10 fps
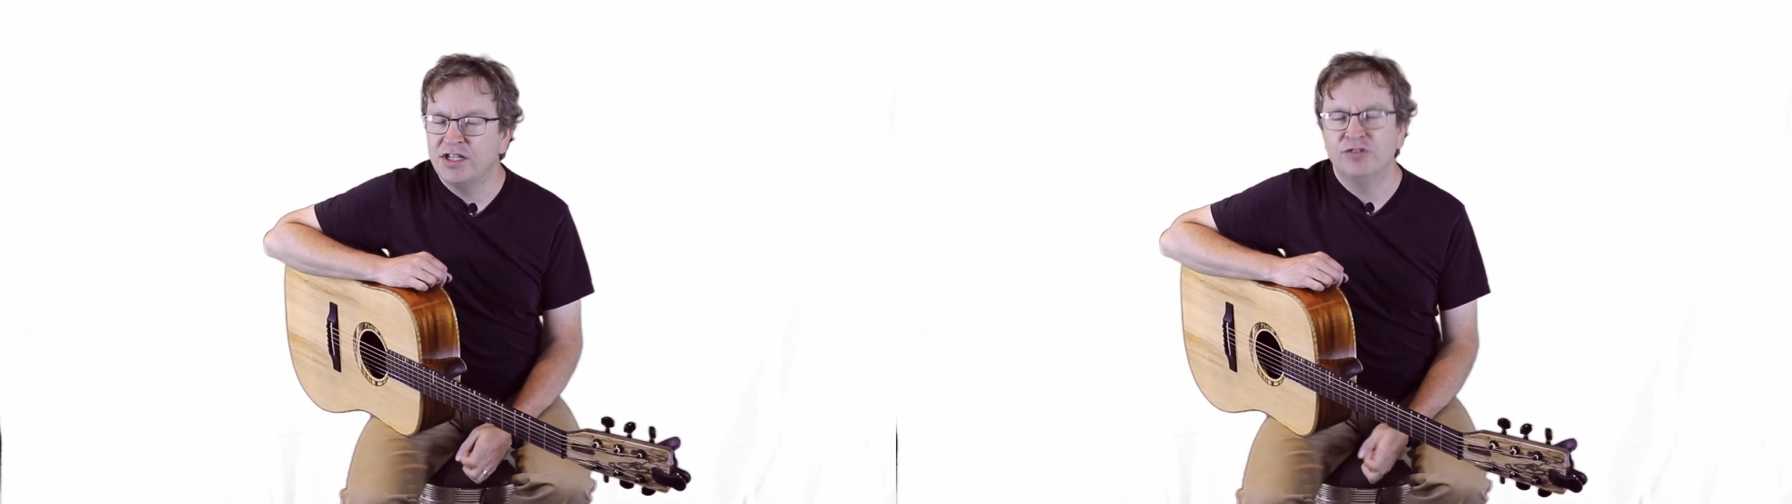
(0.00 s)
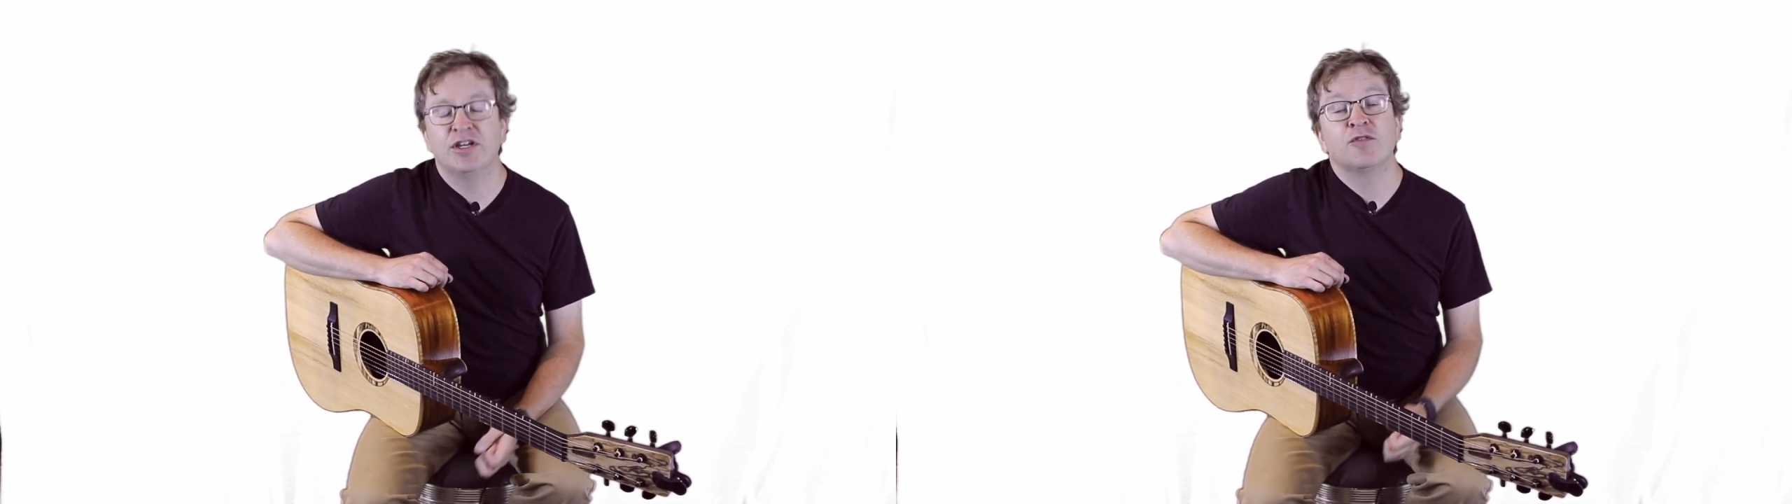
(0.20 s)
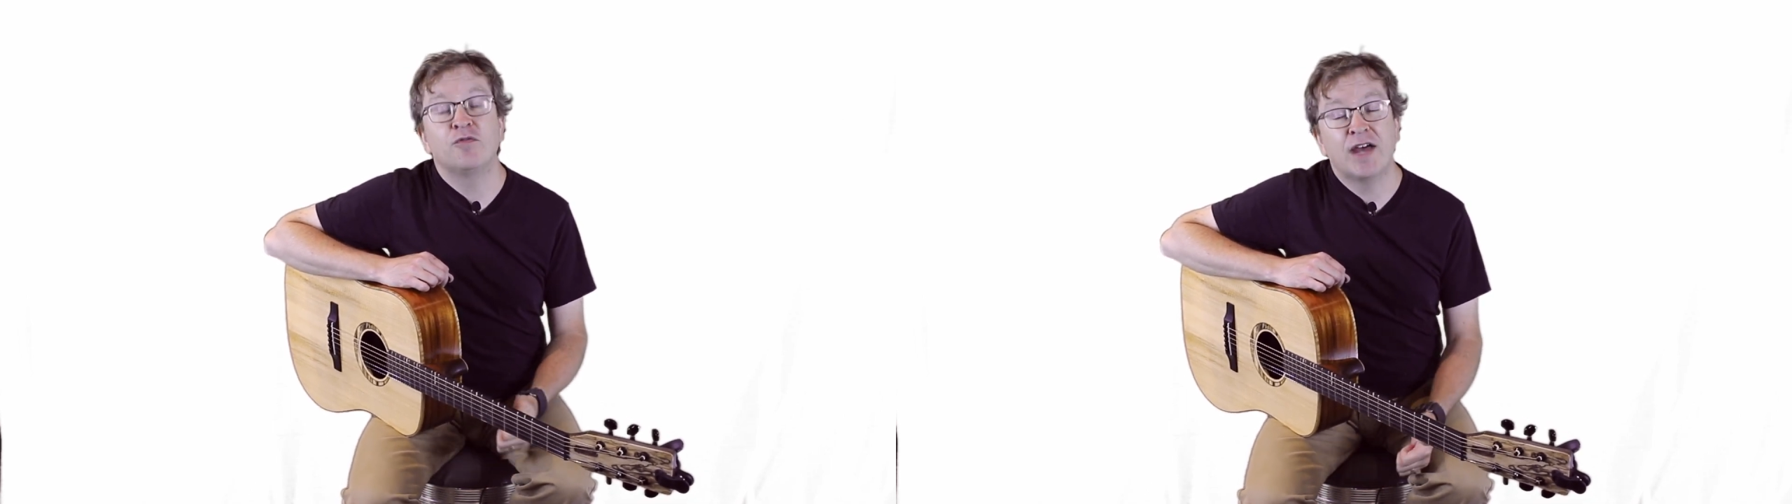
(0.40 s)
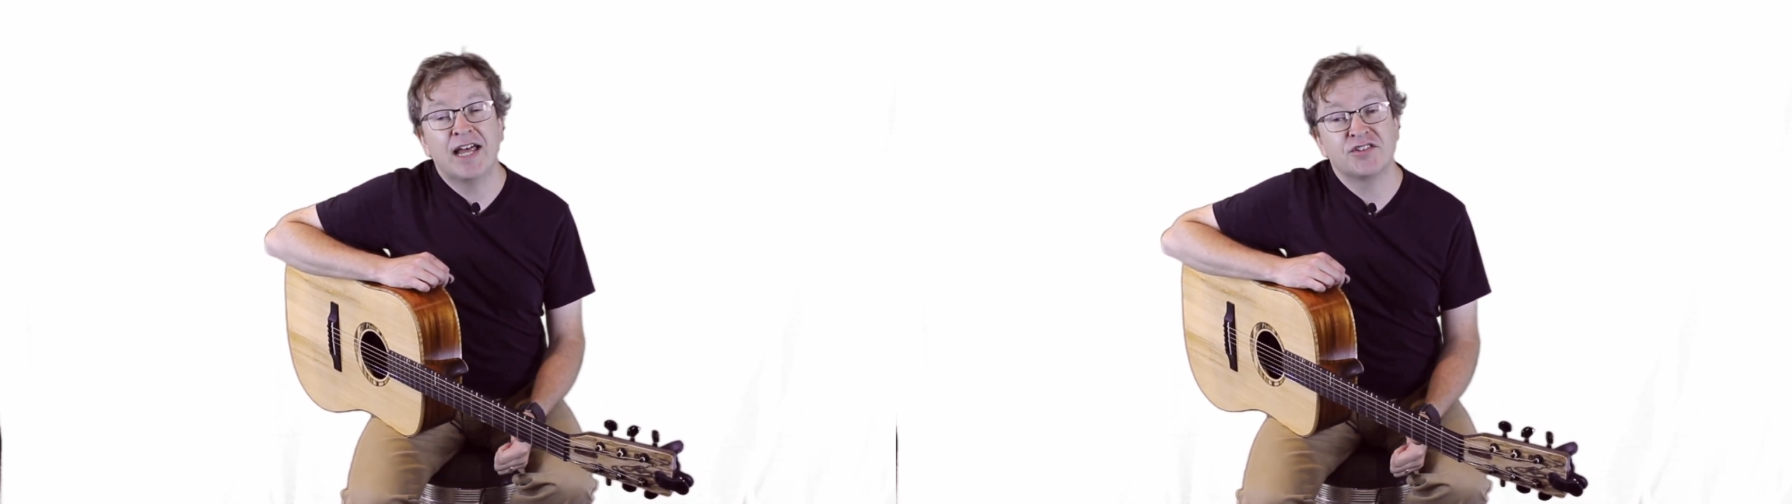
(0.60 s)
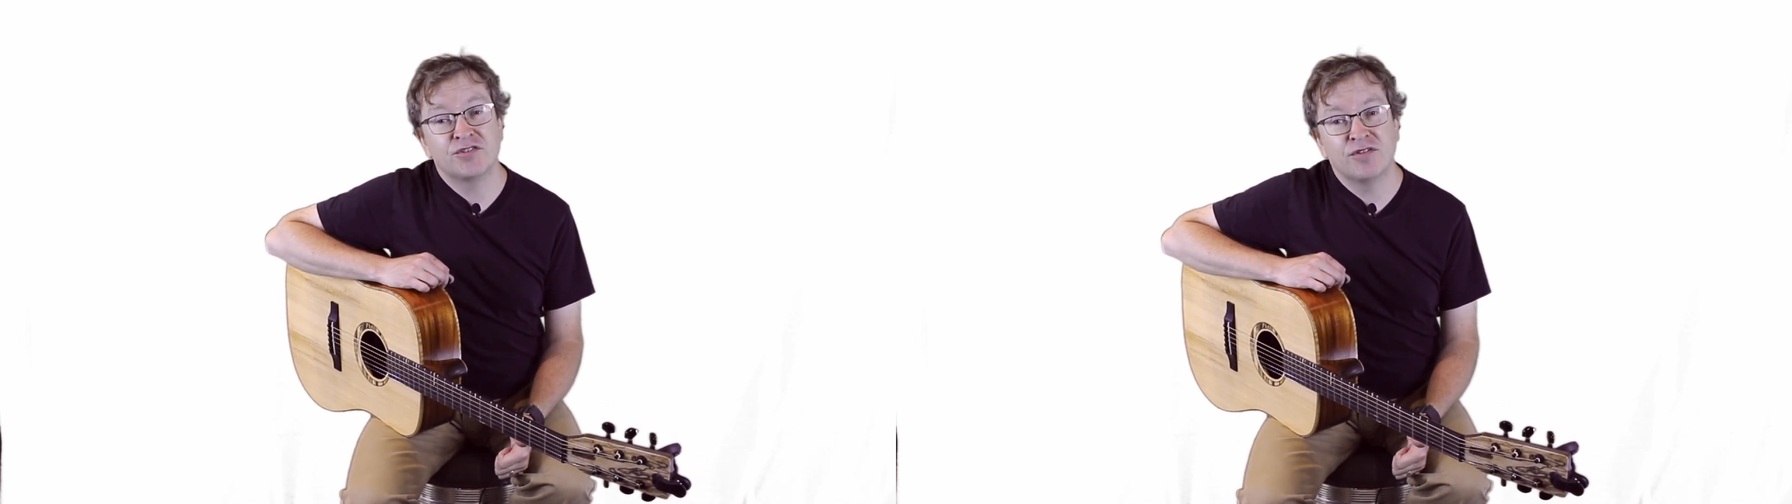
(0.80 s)
you'll get
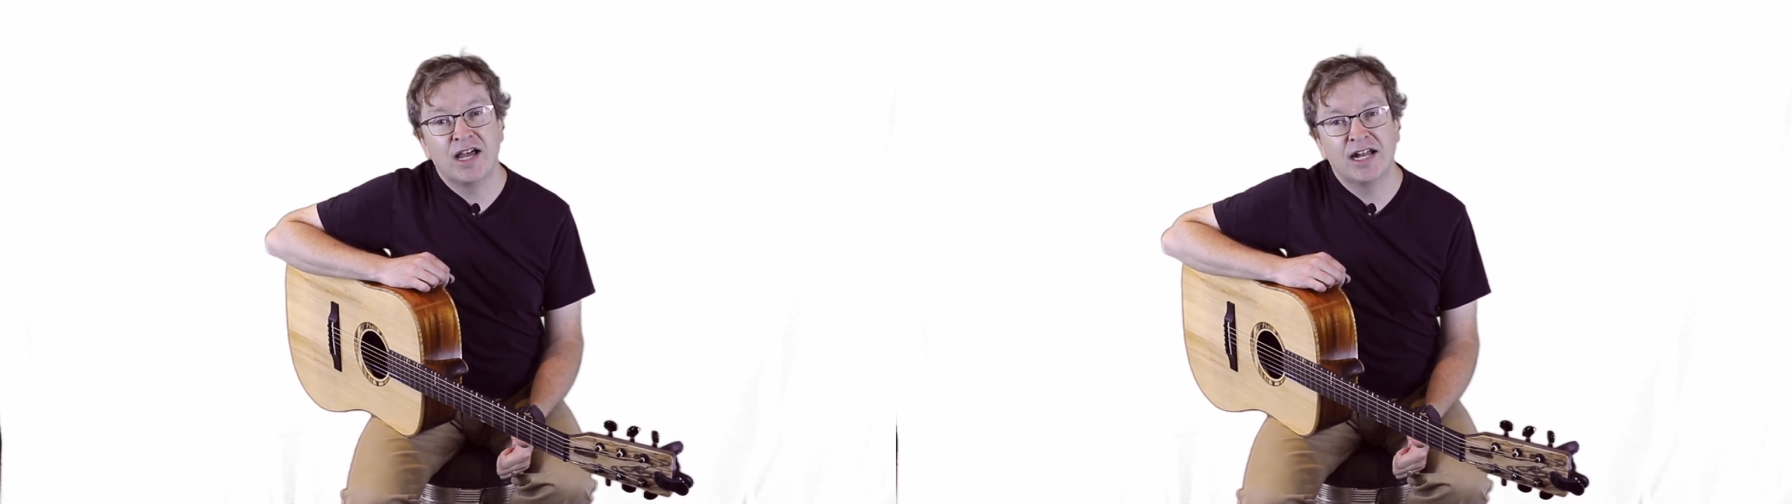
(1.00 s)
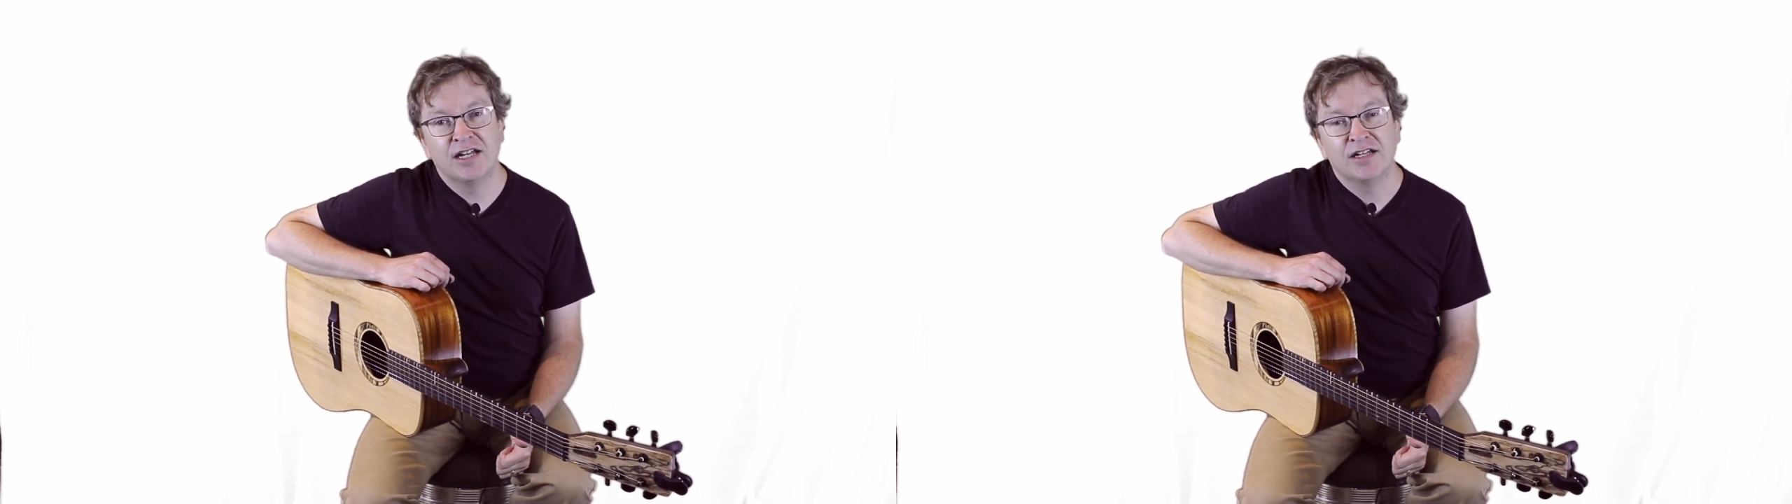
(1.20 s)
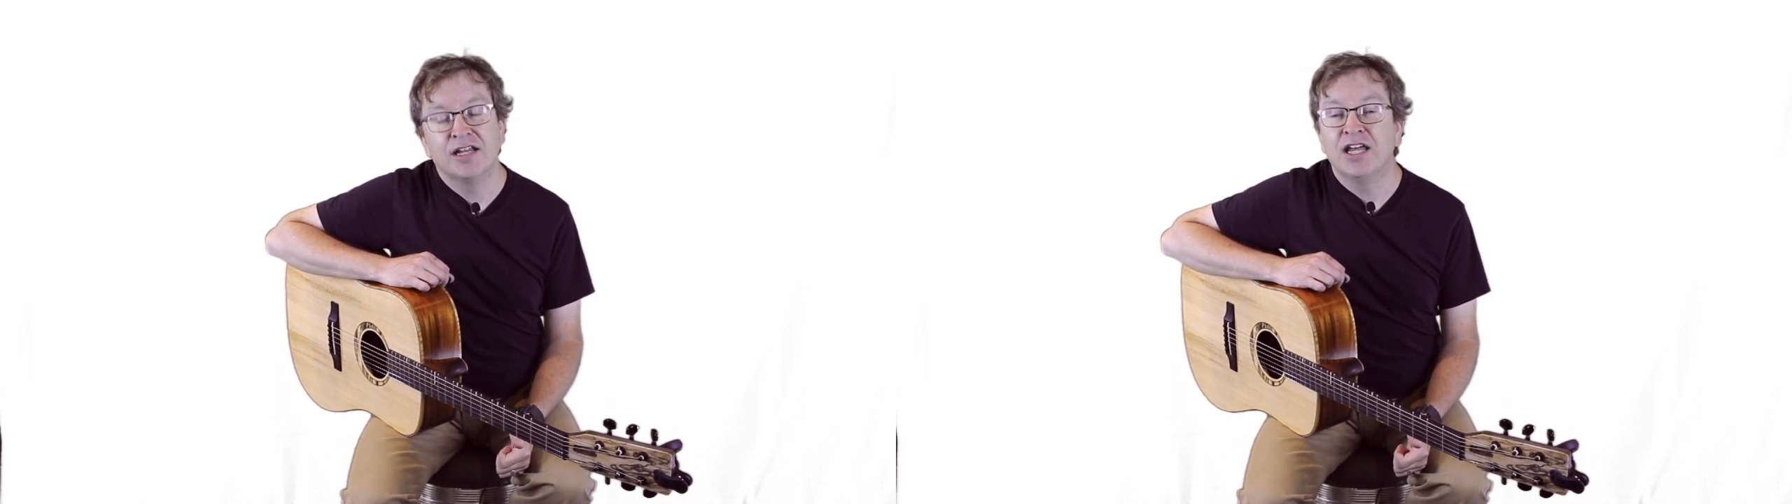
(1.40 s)
faster at it,